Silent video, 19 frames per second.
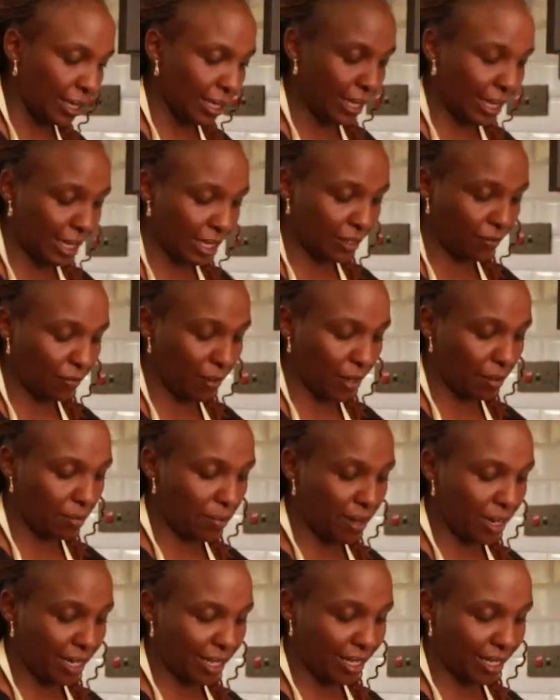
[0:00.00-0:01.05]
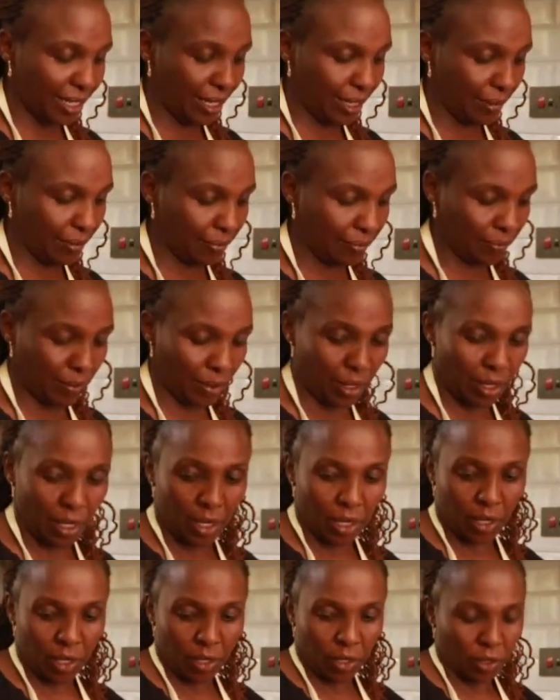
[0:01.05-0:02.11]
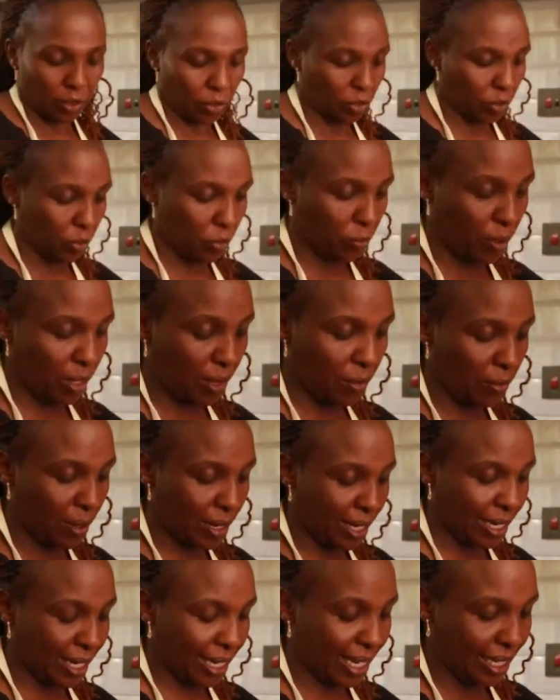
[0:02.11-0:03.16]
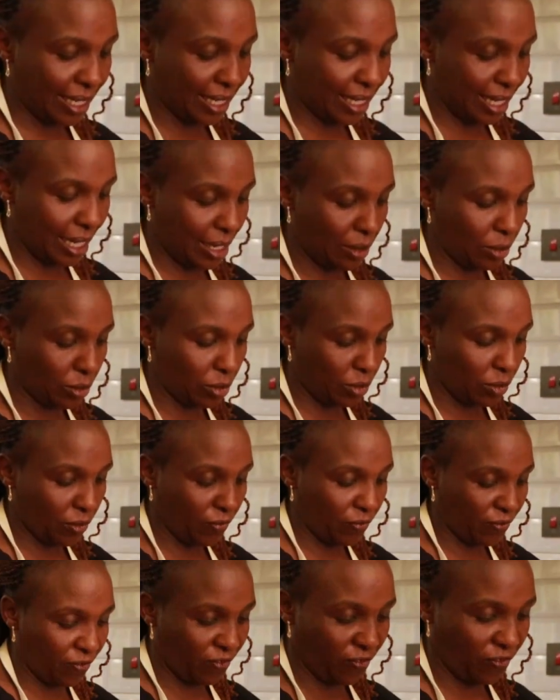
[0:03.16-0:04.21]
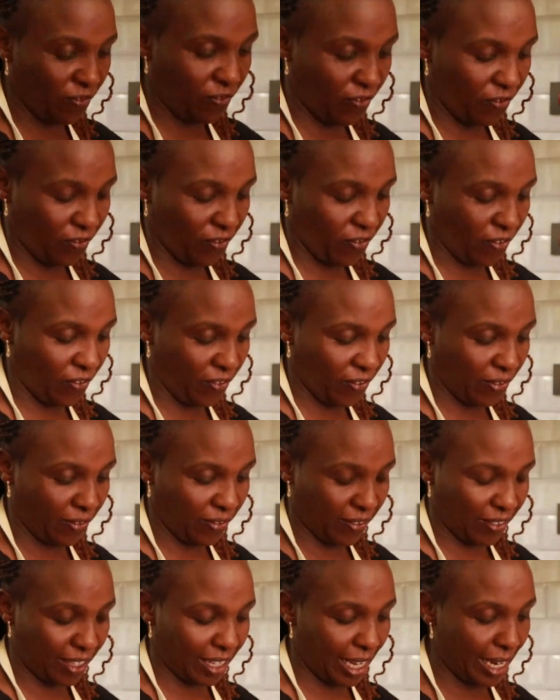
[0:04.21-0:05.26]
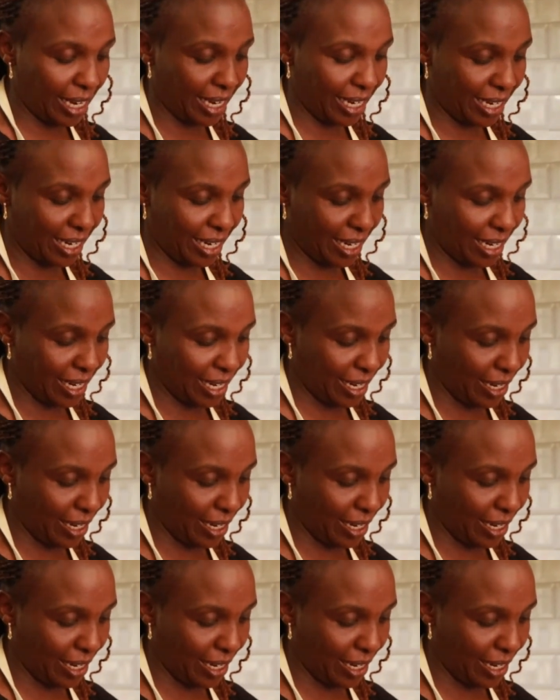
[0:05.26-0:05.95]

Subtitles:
It's less fibrous, so we will get a lot of salad.